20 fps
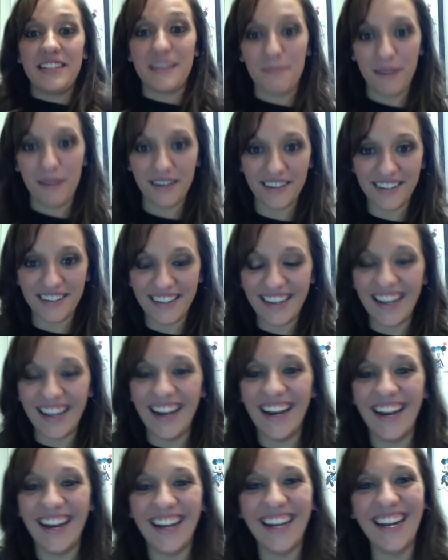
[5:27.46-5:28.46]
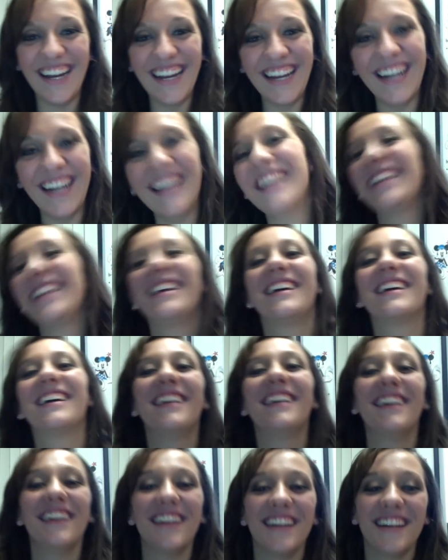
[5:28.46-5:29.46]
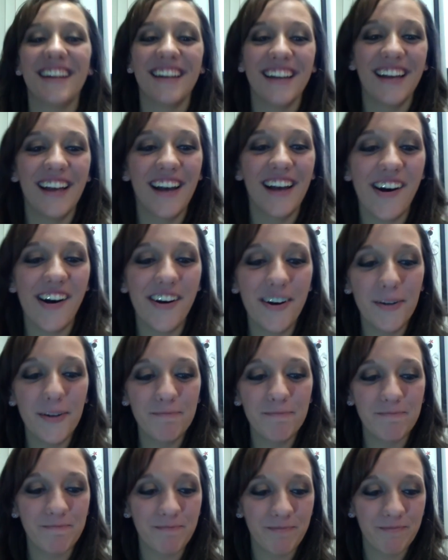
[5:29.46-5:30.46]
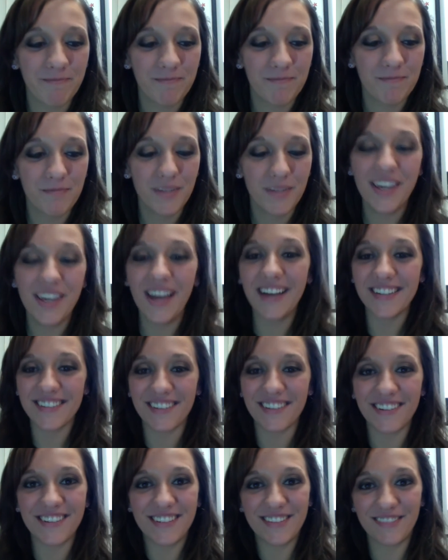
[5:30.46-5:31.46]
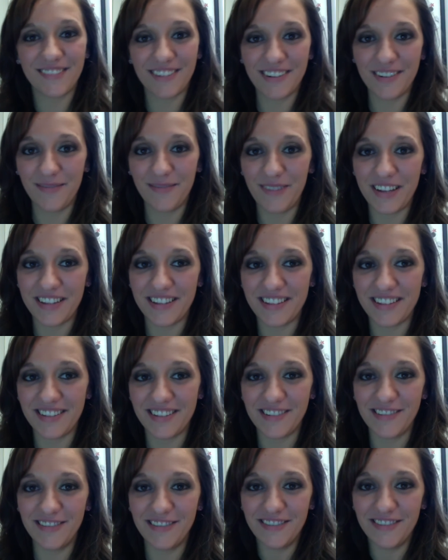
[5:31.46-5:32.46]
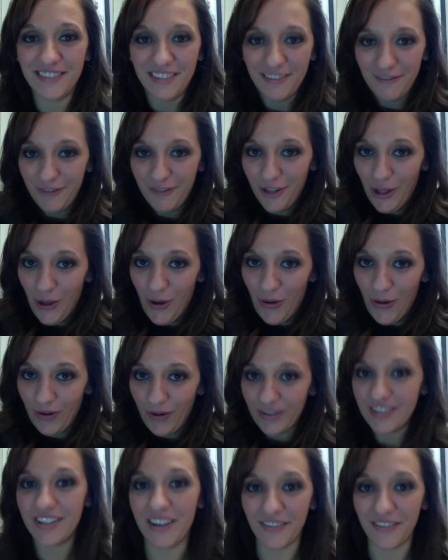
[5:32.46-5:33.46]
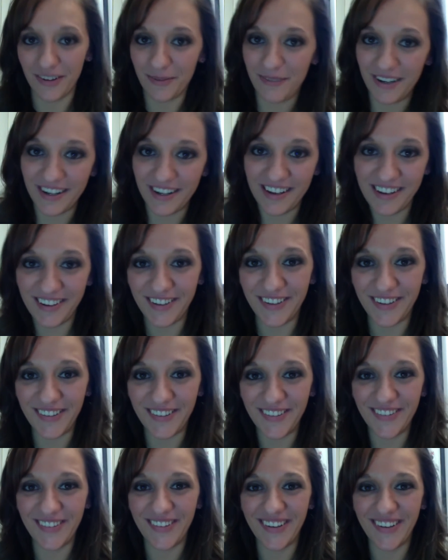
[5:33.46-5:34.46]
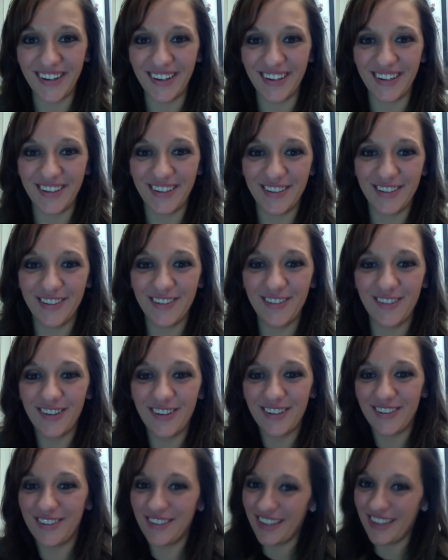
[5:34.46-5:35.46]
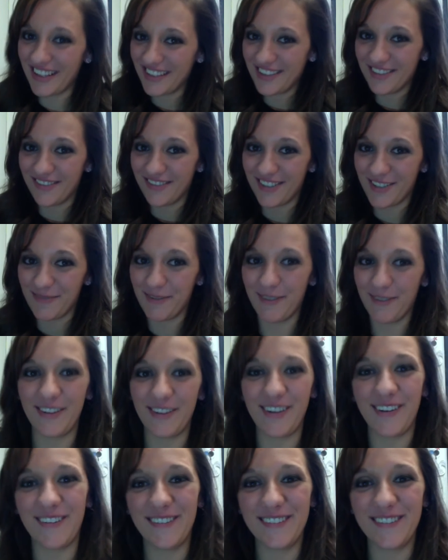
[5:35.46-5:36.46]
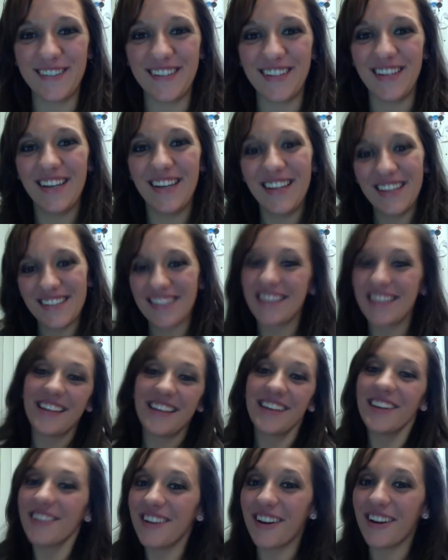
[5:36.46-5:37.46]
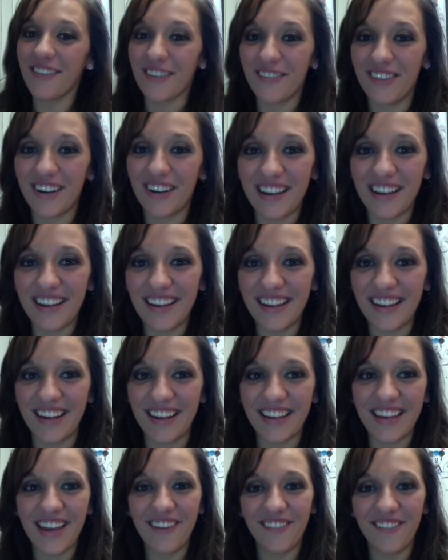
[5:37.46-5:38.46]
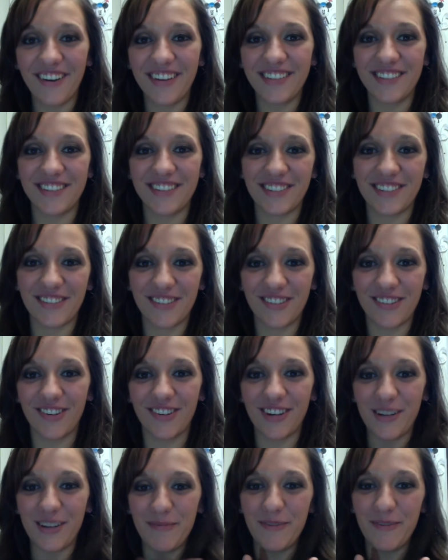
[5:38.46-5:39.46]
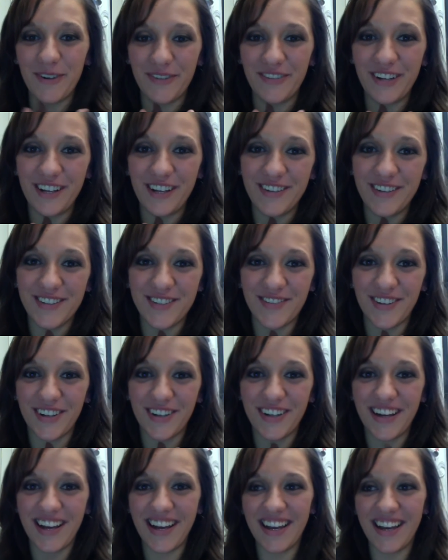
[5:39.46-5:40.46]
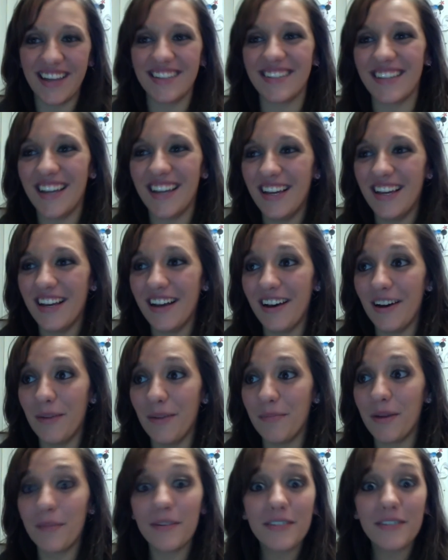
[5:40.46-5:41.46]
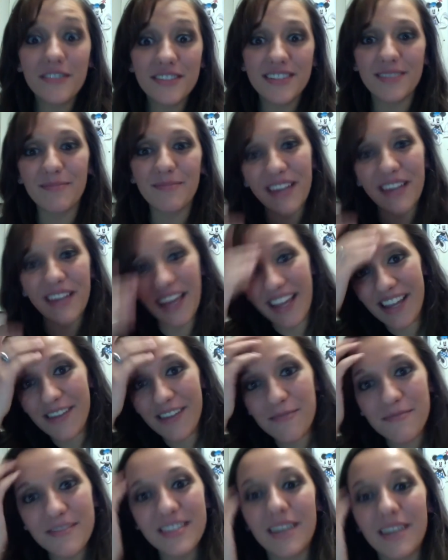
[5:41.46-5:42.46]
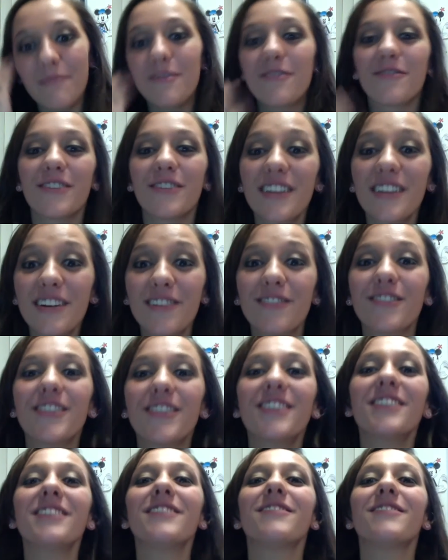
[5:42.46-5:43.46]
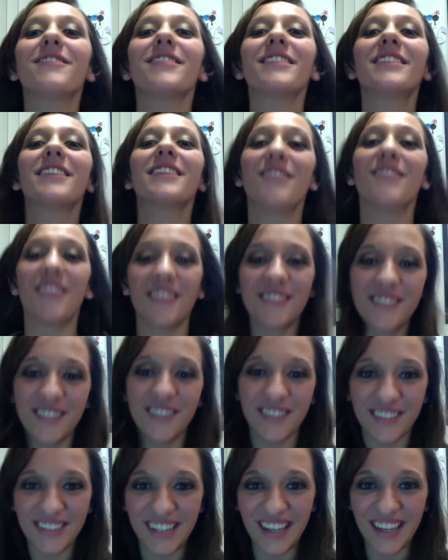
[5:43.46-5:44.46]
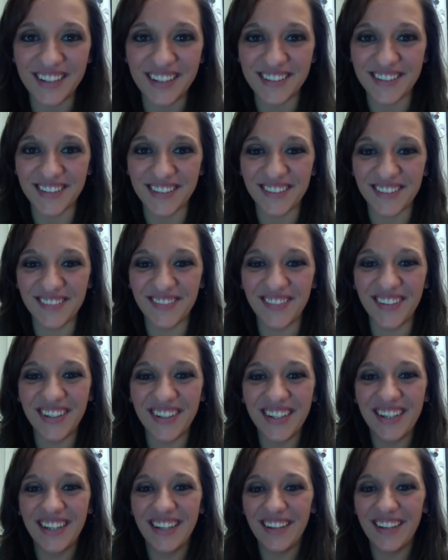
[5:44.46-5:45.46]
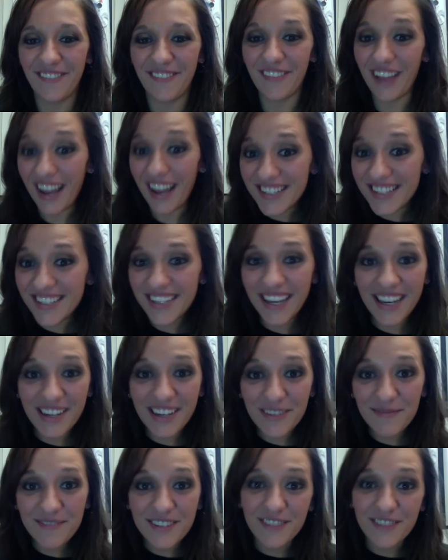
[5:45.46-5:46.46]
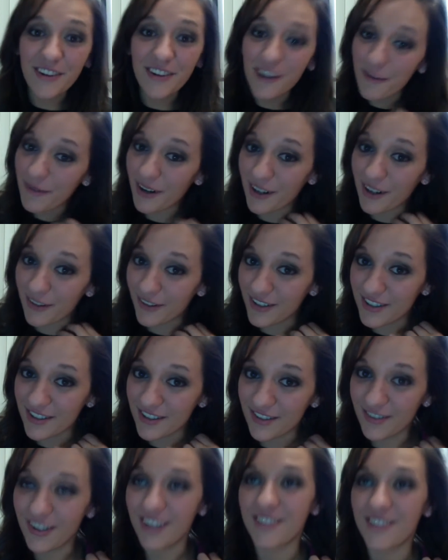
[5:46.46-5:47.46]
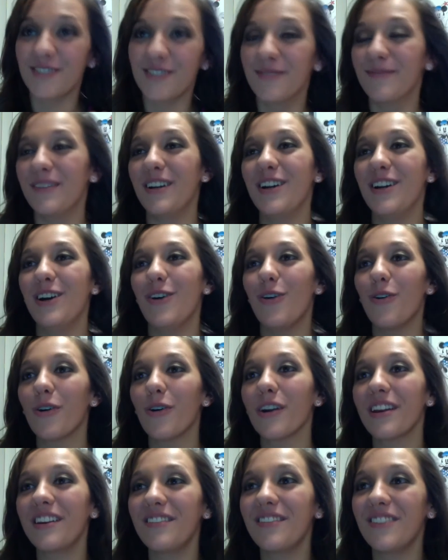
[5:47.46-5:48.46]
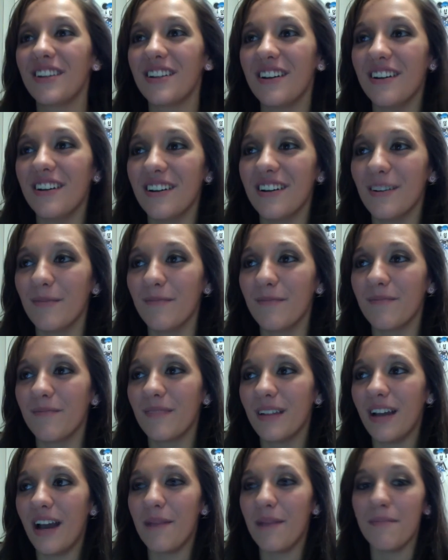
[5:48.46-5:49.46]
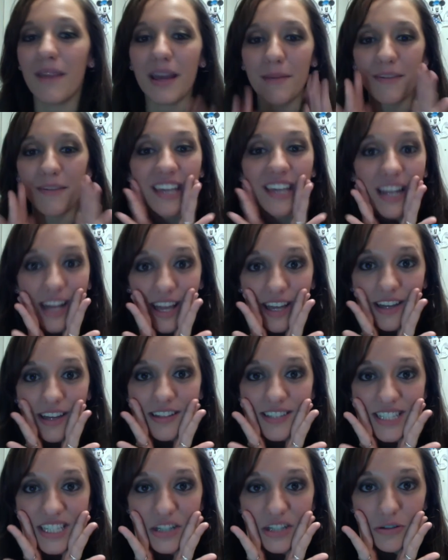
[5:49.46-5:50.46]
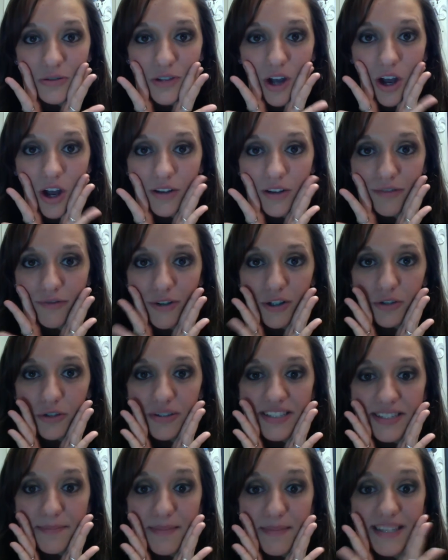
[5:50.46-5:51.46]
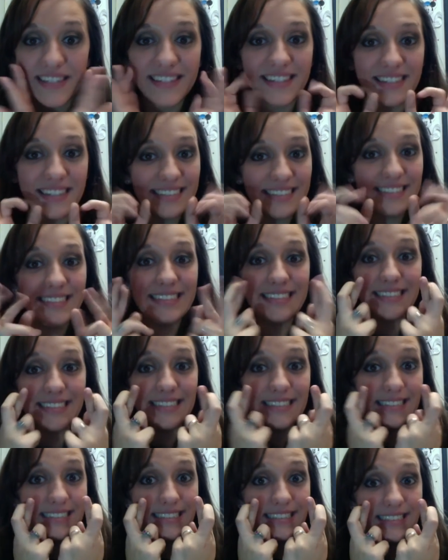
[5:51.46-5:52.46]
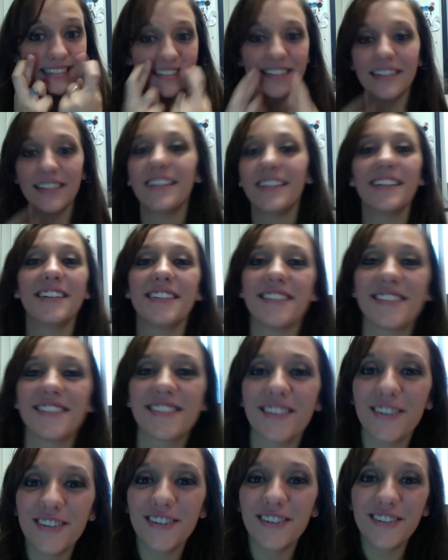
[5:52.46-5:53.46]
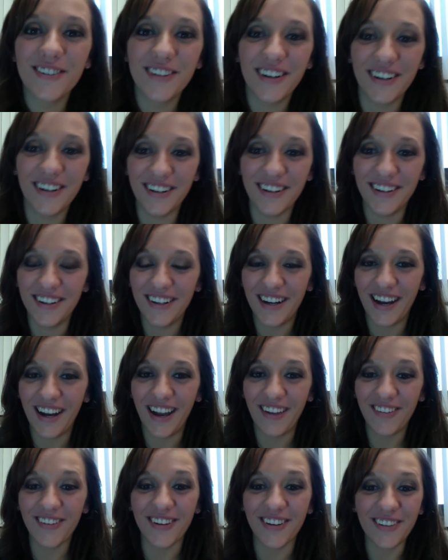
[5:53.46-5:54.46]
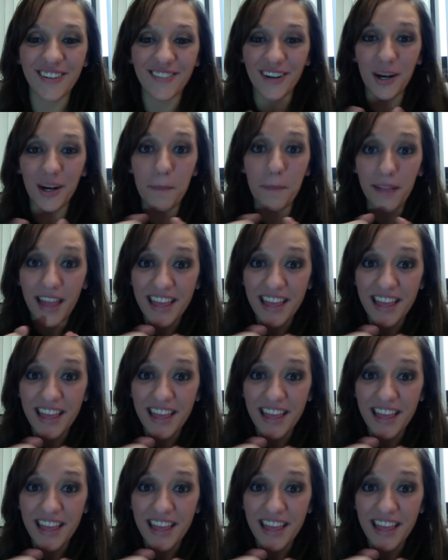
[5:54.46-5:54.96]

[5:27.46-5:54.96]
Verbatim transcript: apparently. um, but yeah, so I just wanted to make this little vlog to everybody who uh, who want, who likes to watch my videos, and say thank you to everybody. And I can't wait to start recording more videos for you guys. Um, maybe do some games. I've been really, really, really wanting to do like some Flash games if anybody wants to watch them, or even um, I may be getting Until Dawn for Christmas. So uh, I really want to play